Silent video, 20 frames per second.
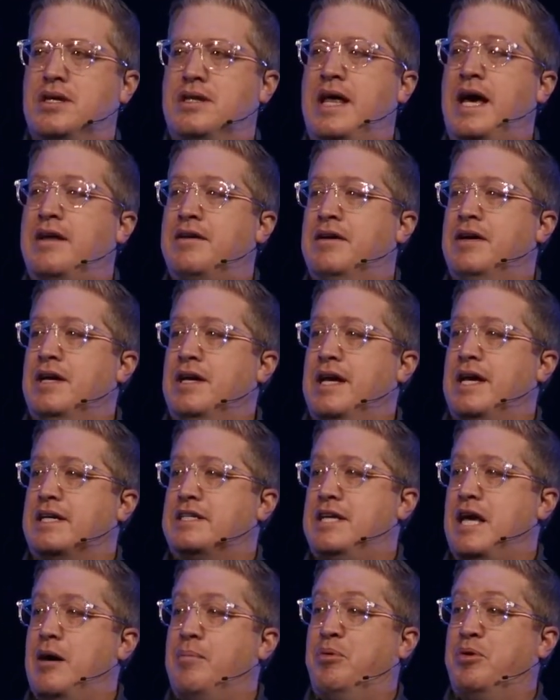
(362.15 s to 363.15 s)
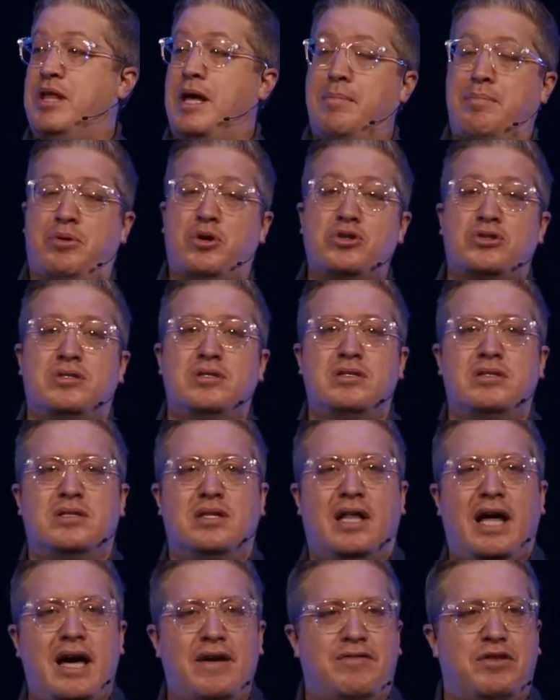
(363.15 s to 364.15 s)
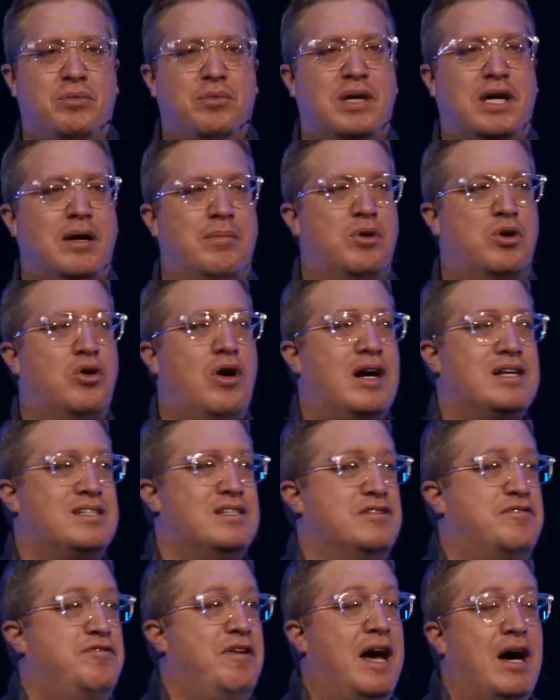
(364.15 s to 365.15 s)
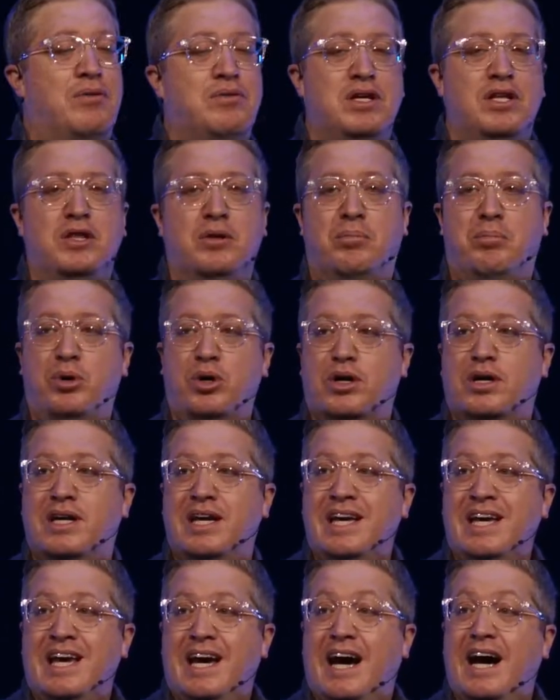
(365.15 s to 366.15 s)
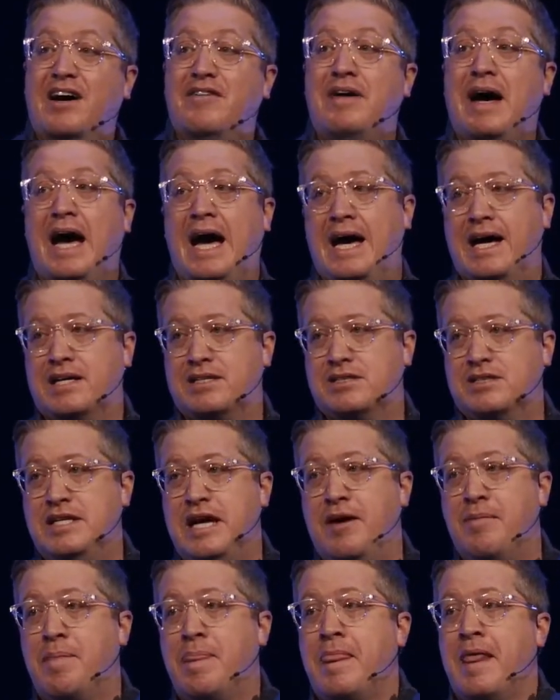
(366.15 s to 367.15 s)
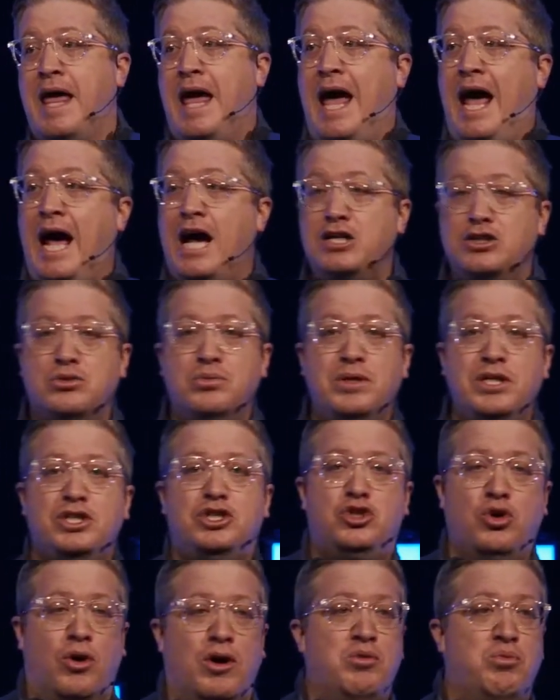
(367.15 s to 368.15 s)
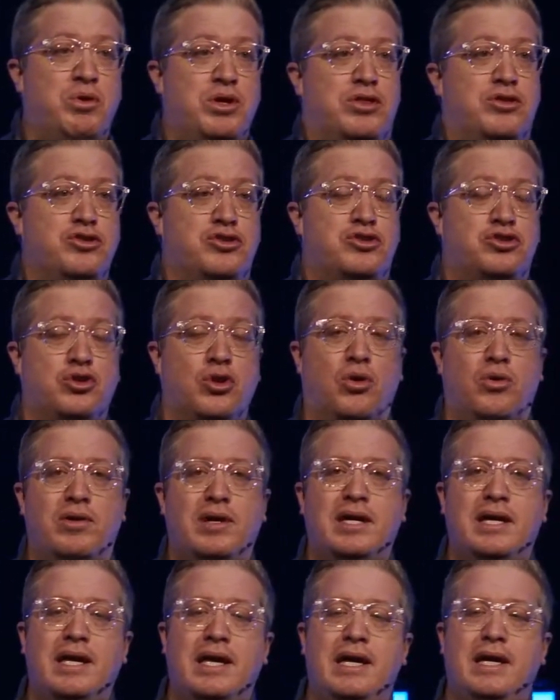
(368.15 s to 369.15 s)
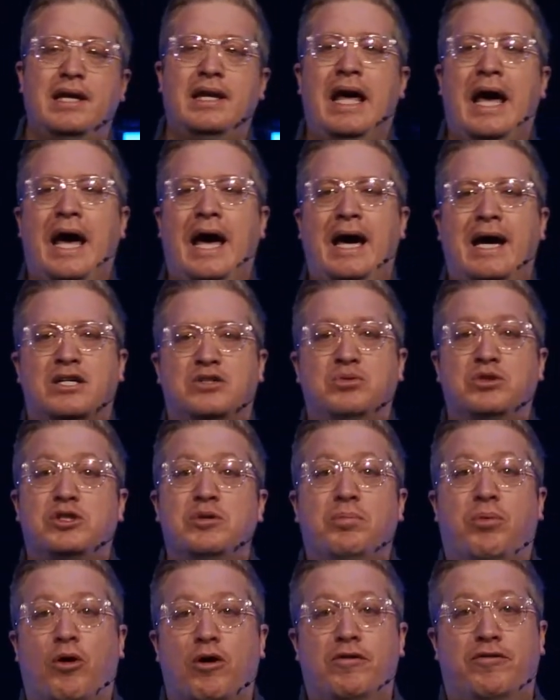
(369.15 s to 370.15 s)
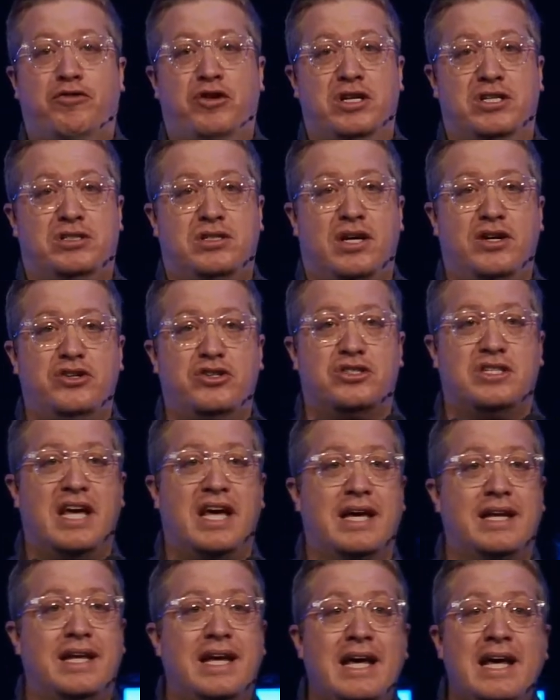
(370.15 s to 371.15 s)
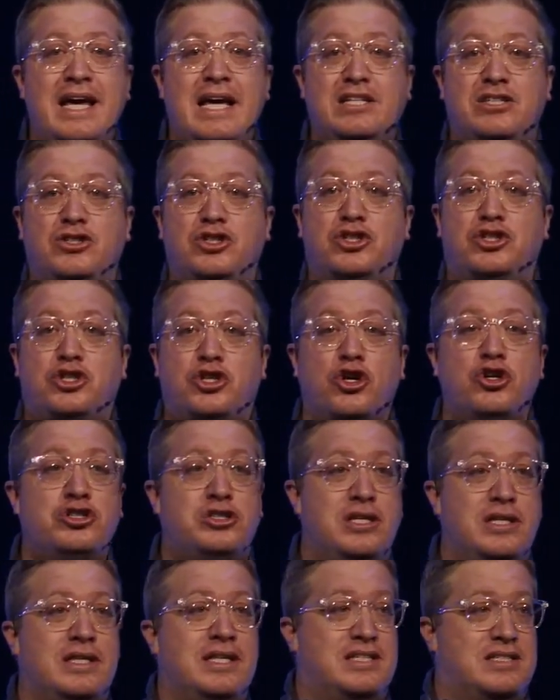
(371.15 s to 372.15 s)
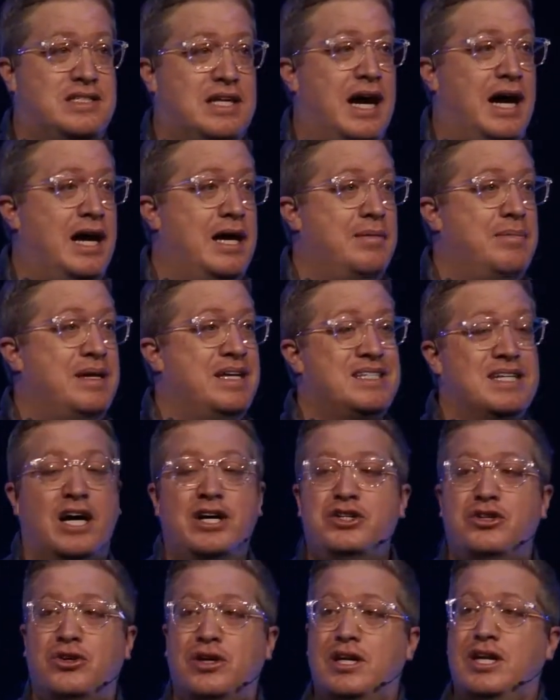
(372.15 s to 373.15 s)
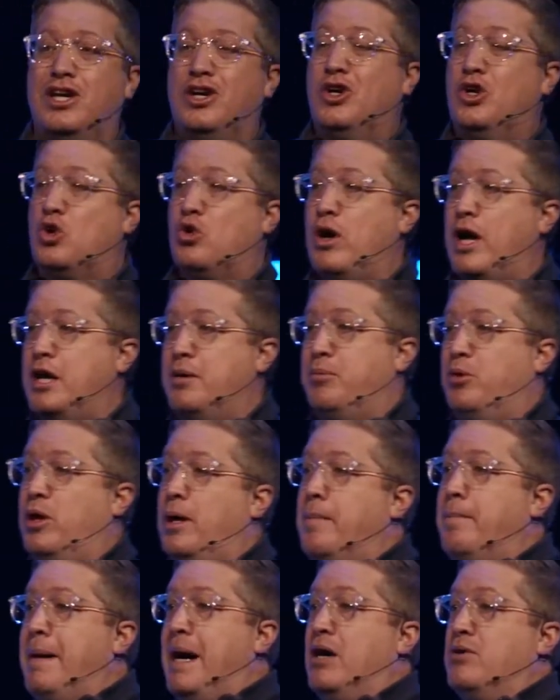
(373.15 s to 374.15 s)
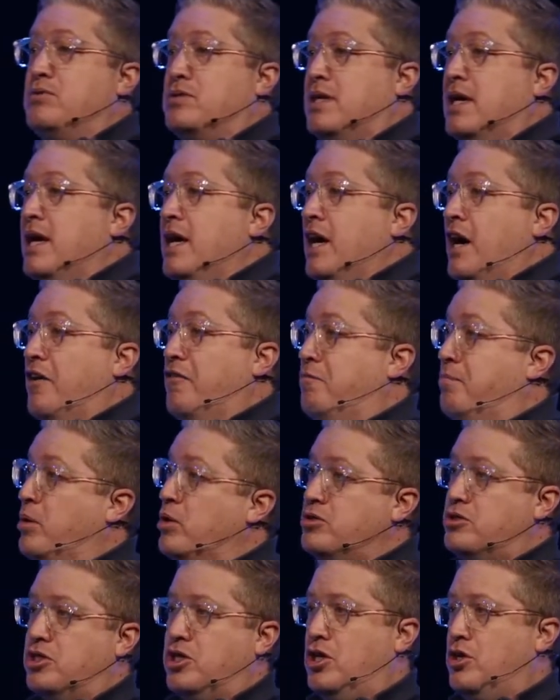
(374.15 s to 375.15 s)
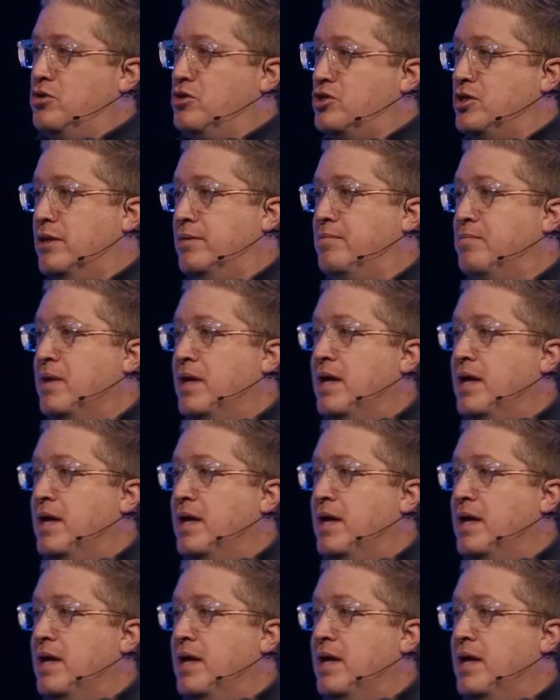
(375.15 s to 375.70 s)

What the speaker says: And that example, that person's life that we come across, is found in the book of Acts. Now, as we join with the story in Acts, what's important for us to understand is that the church in this time is under an incredible amount of persecution.